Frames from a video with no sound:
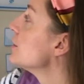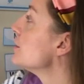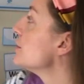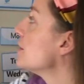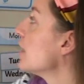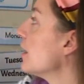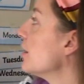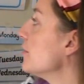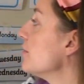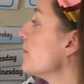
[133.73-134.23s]

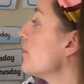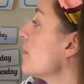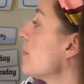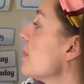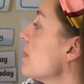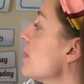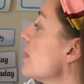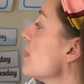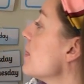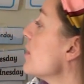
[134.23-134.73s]
so
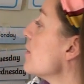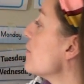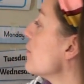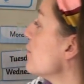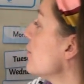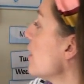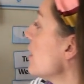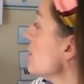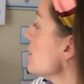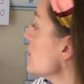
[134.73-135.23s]

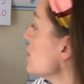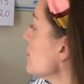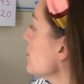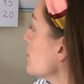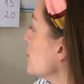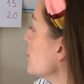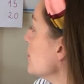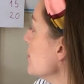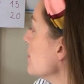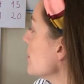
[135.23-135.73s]
first
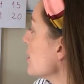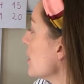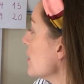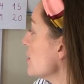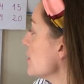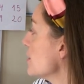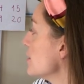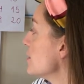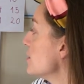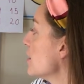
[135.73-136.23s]
of all, we're
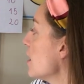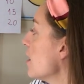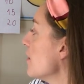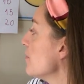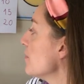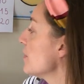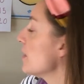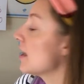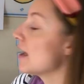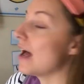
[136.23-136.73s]
going to
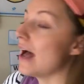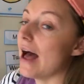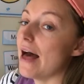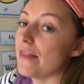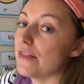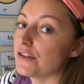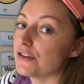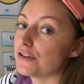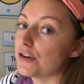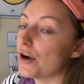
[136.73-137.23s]
start
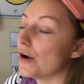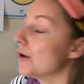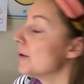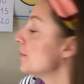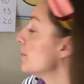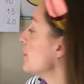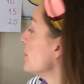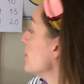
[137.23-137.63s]
at the top